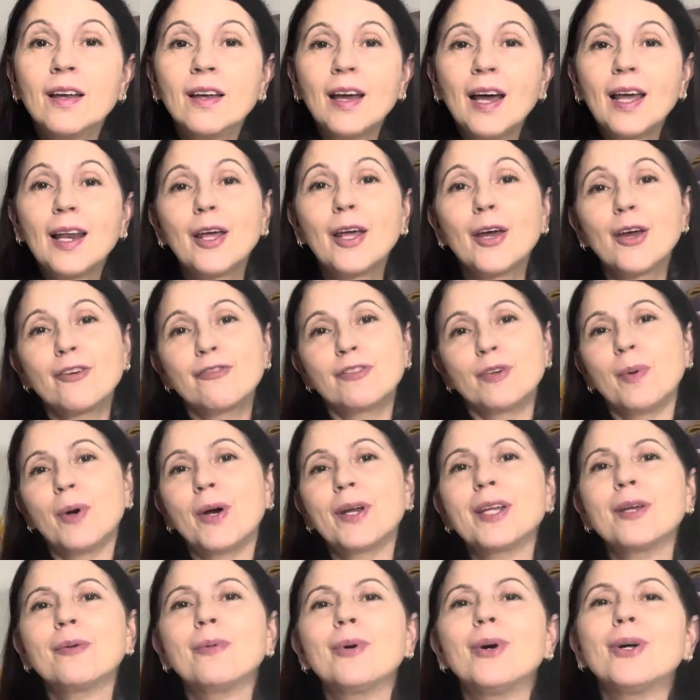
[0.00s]
Hello
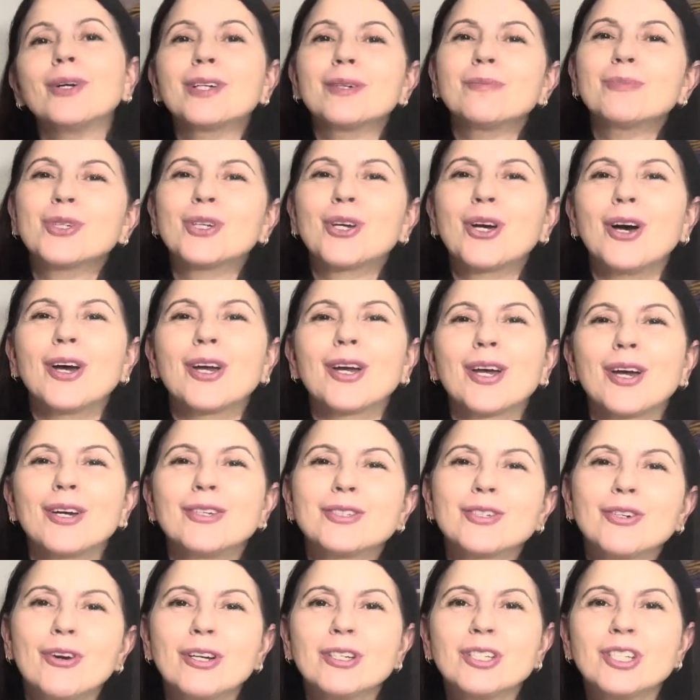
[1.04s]
everybody, welcome to Coco's
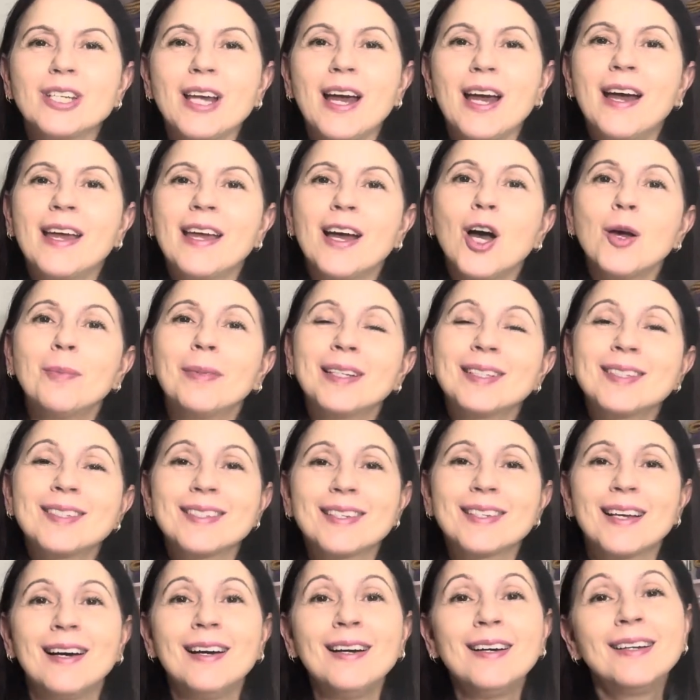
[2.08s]
Crochet. I'm
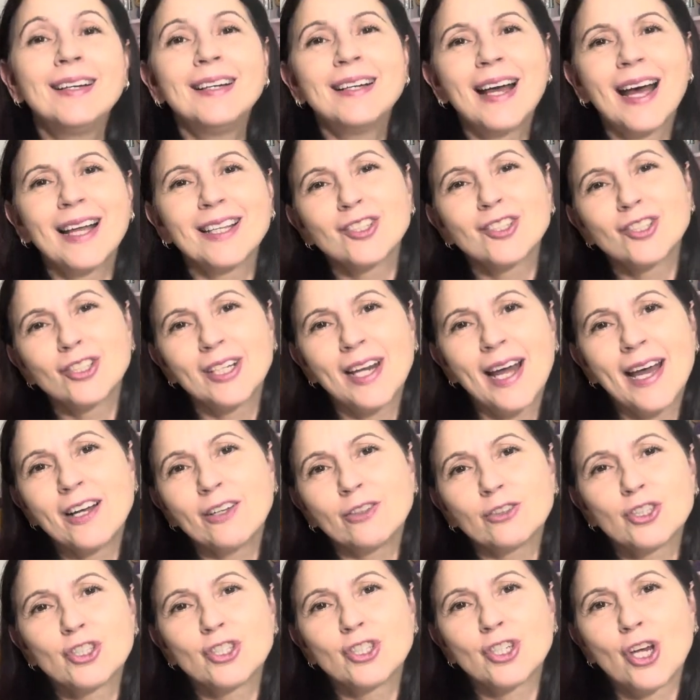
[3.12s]
Litsa and today
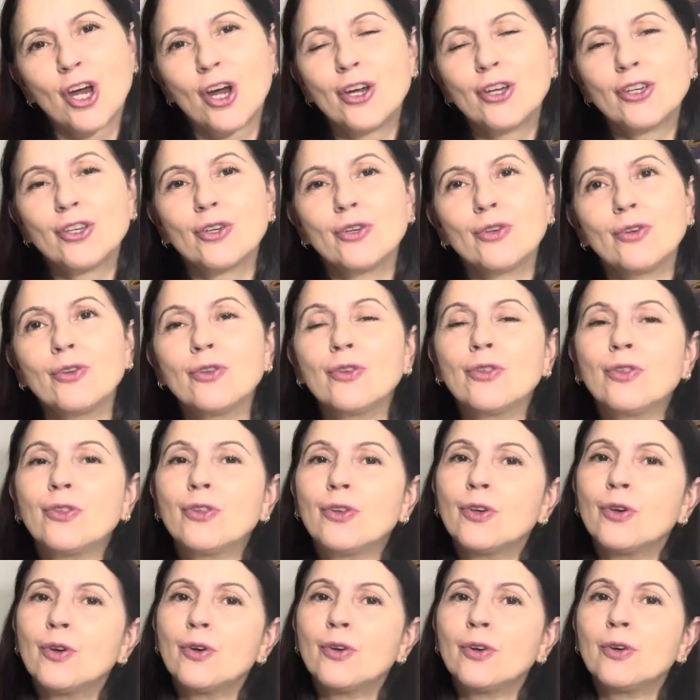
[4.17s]
I'll show you
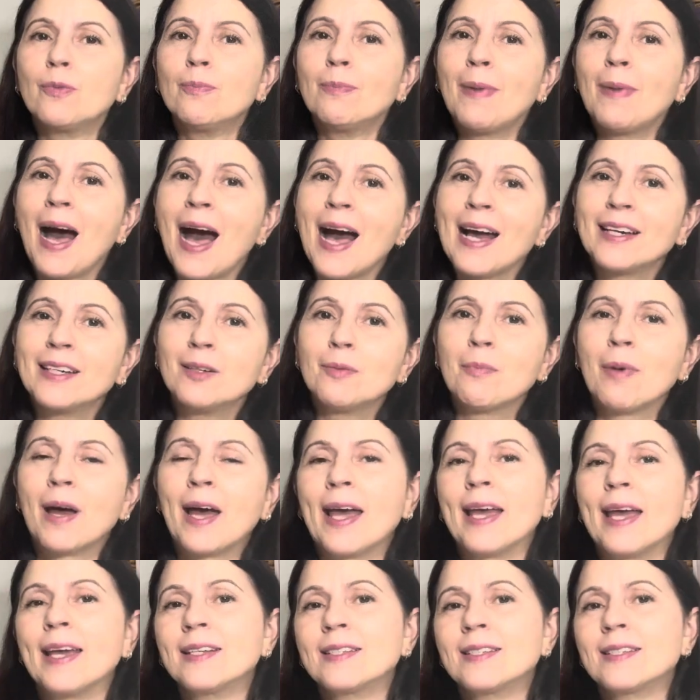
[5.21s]
the market
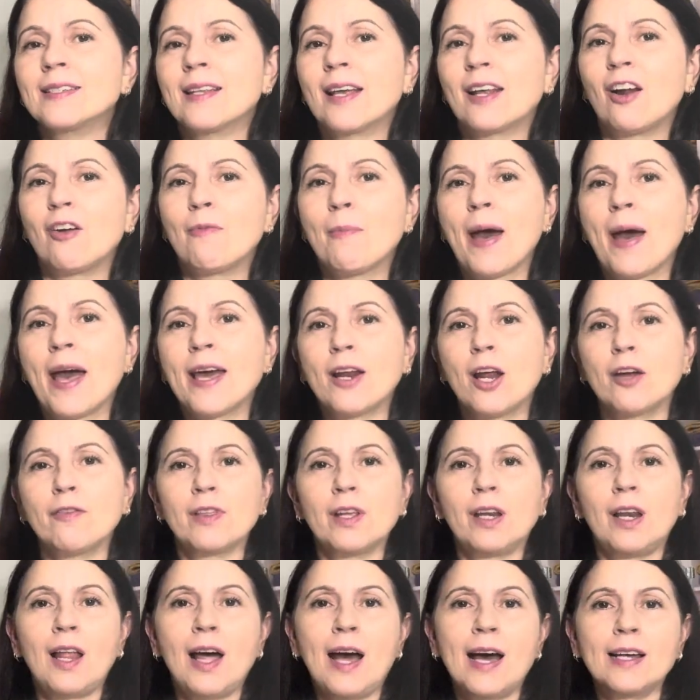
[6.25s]
makes that I made over
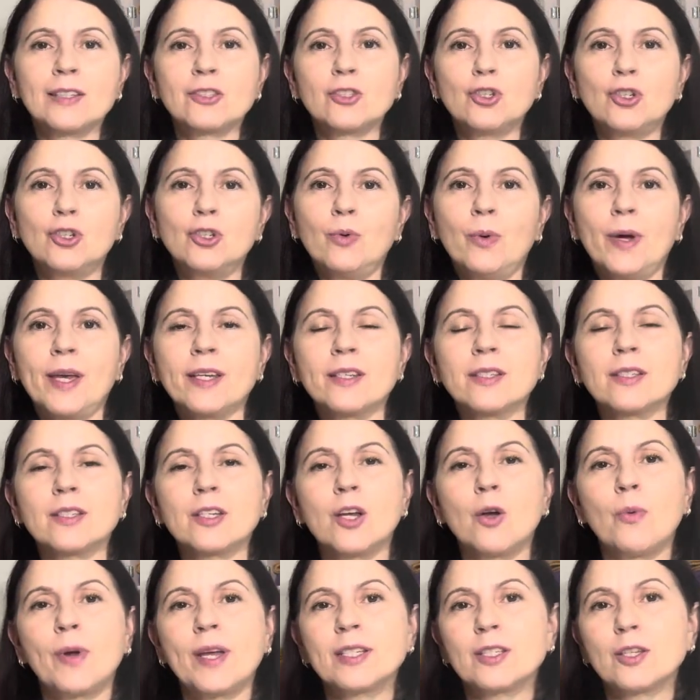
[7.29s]
the last 2 weeks. So
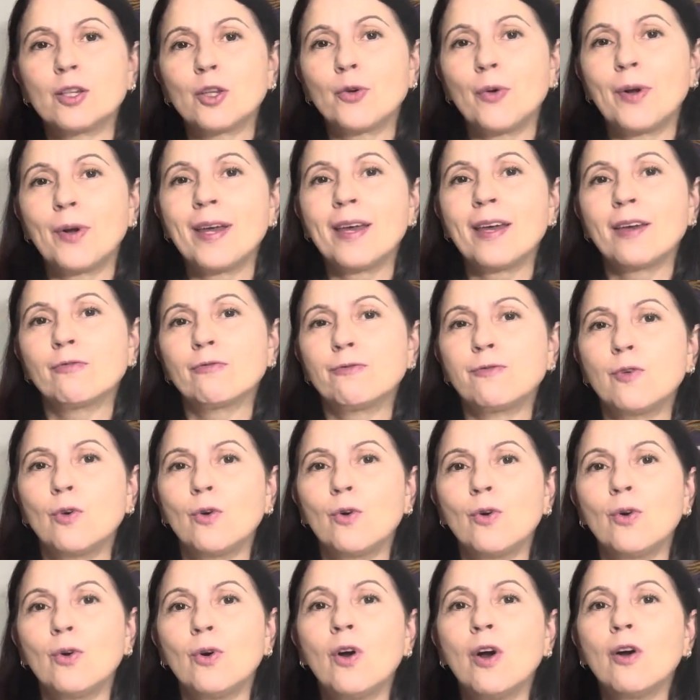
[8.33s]
weeks 3 and
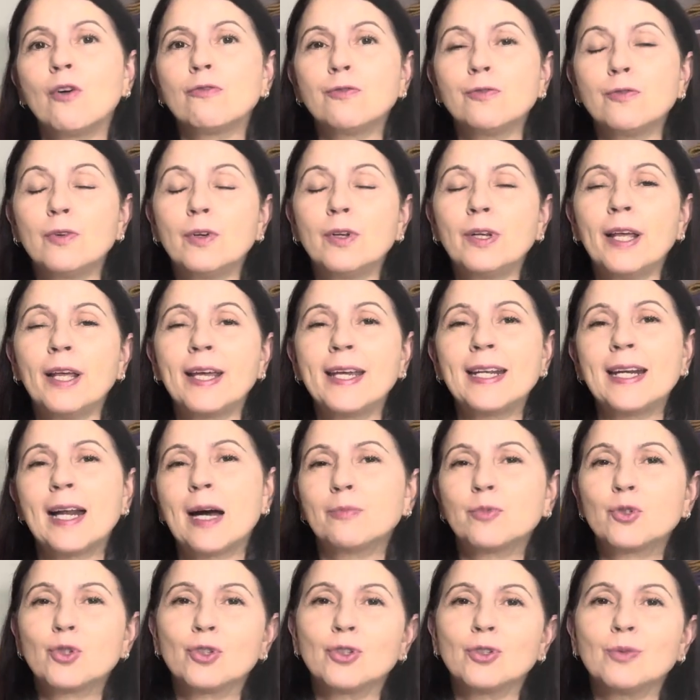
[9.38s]
4 lead
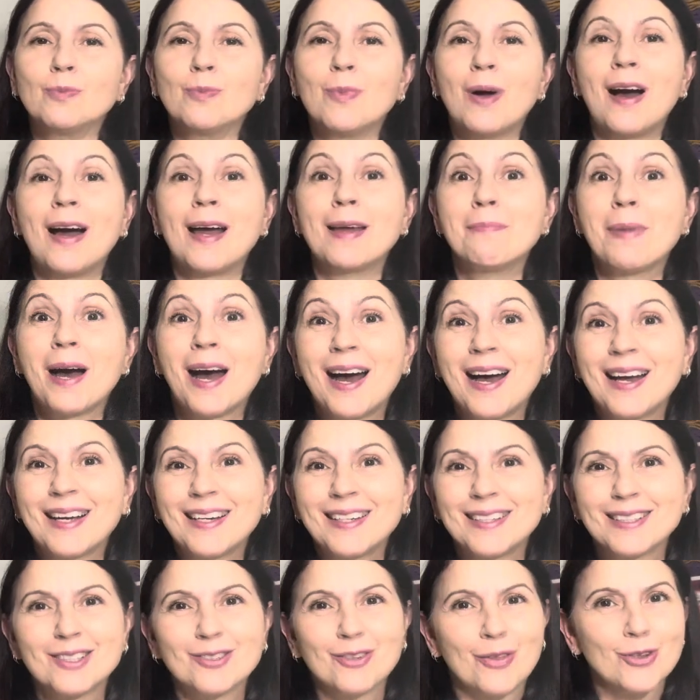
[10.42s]
up to my
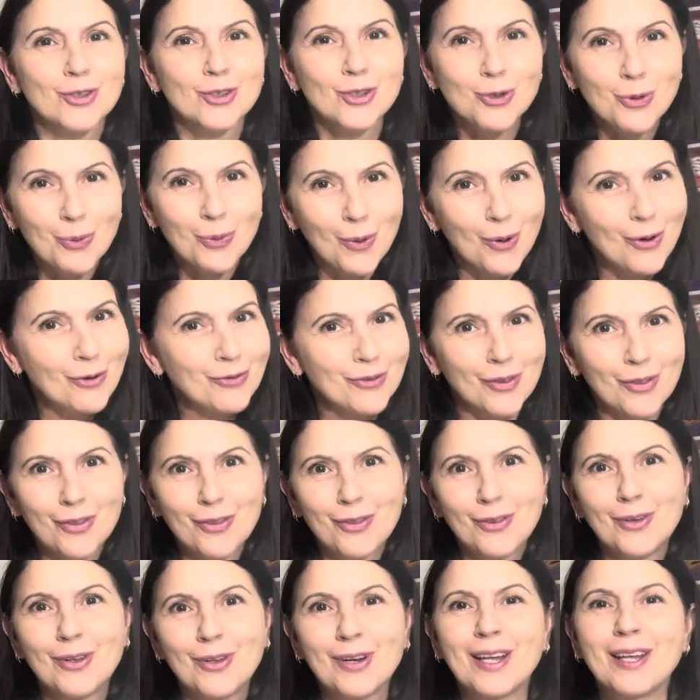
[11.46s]
markets on the 12th and
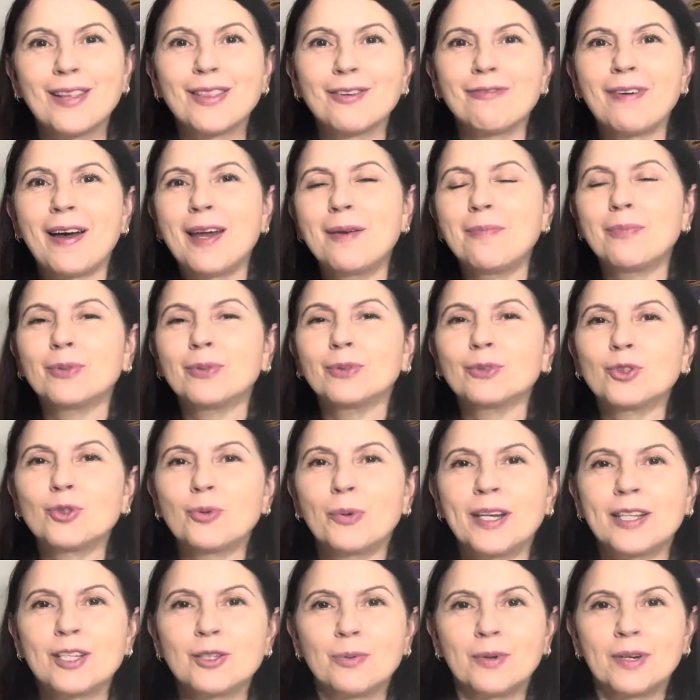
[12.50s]
13th of April
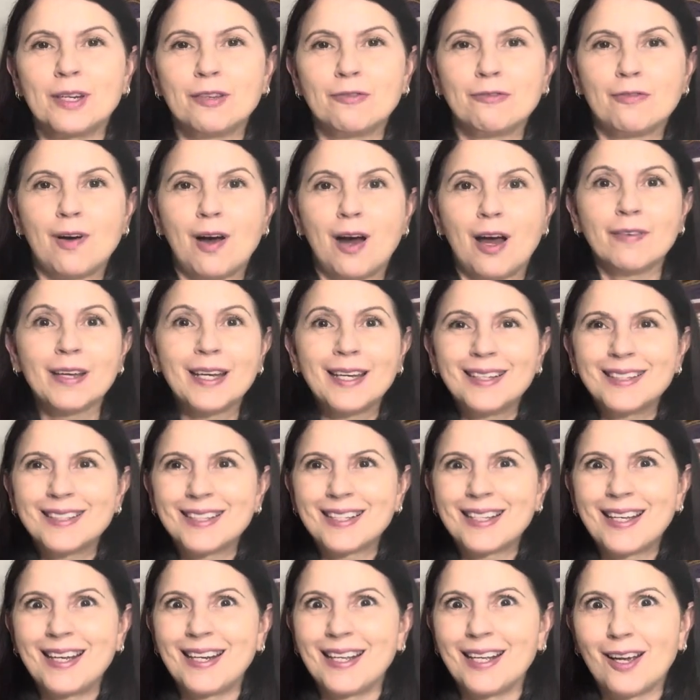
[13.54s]
2025. It's
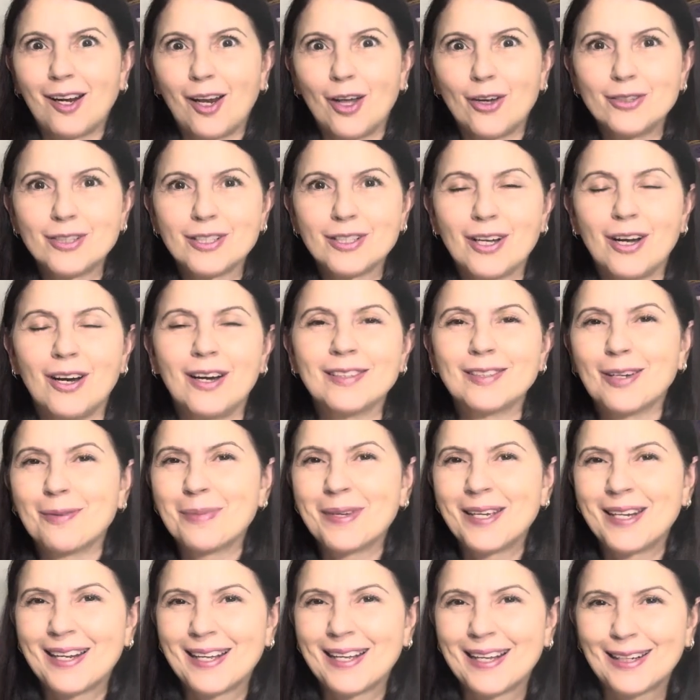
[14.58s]
getting close, guys. I'm
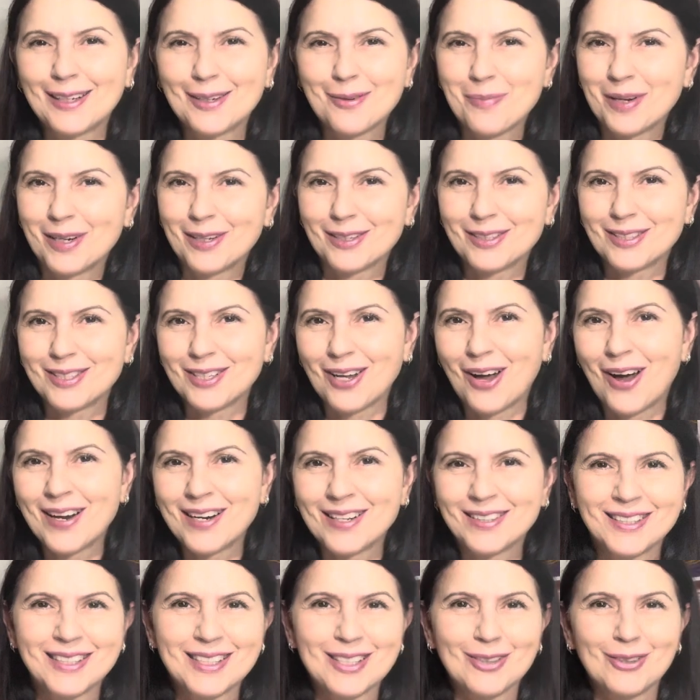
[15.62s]
getting a little bit
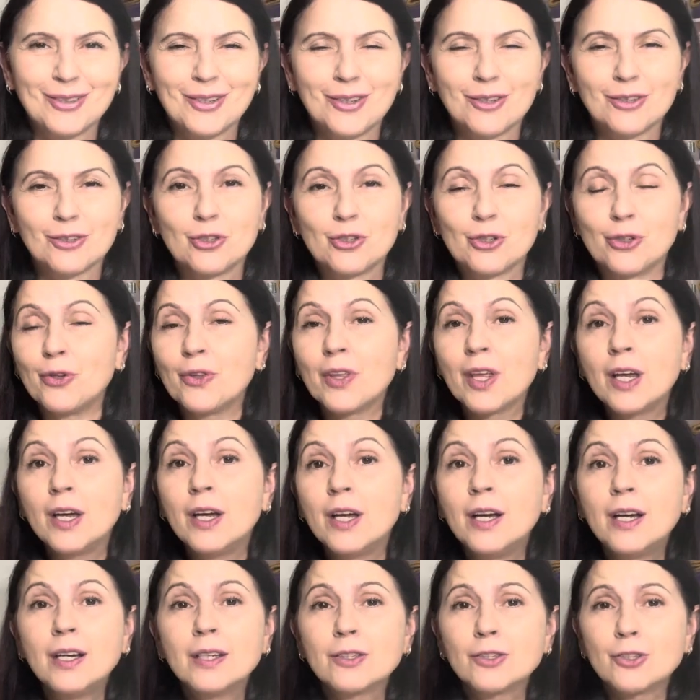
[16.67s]
excited, to tell you the truth.
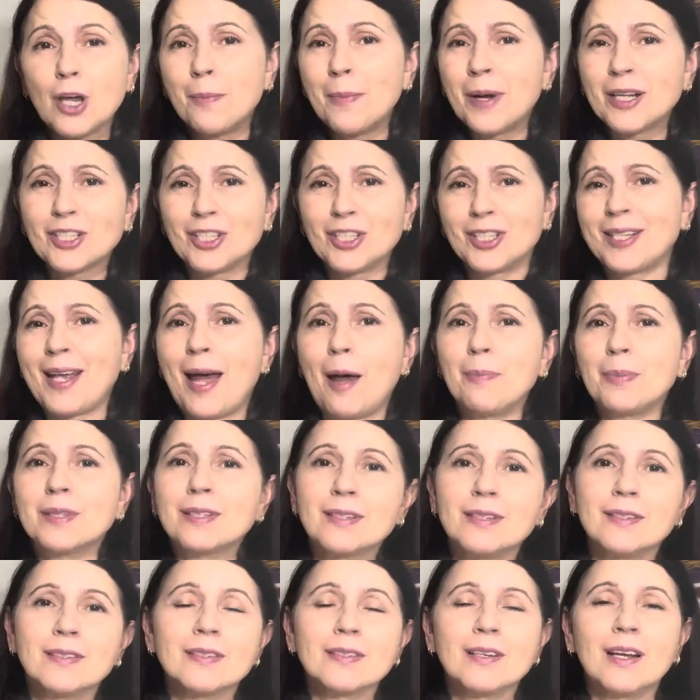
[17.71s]
So much has happened
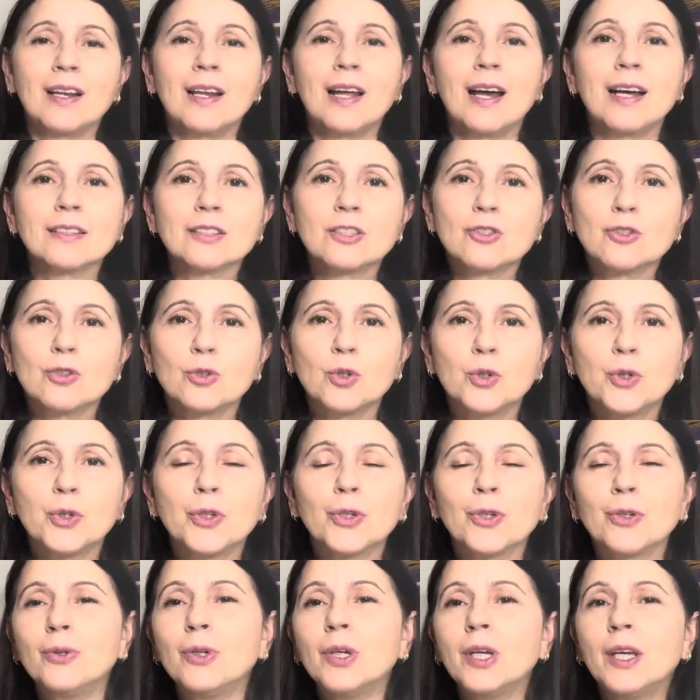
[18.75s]
since I last saw
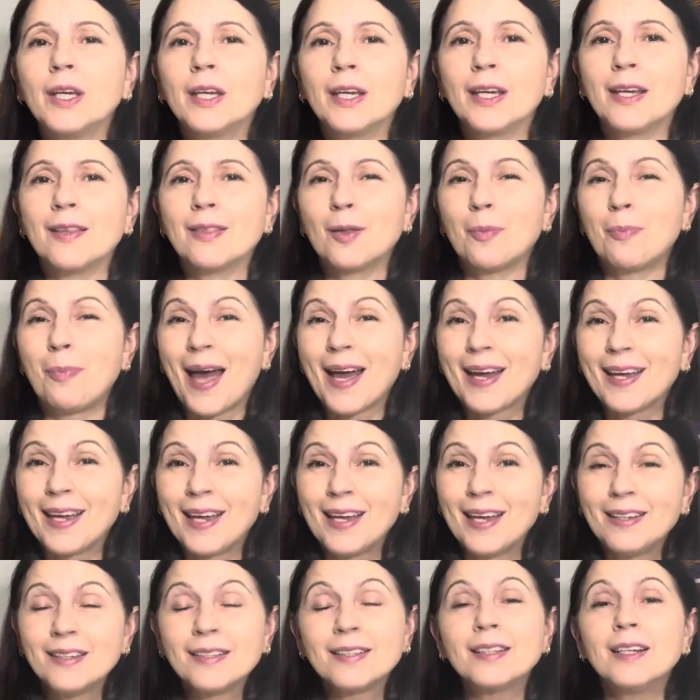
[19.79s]
you in the back end,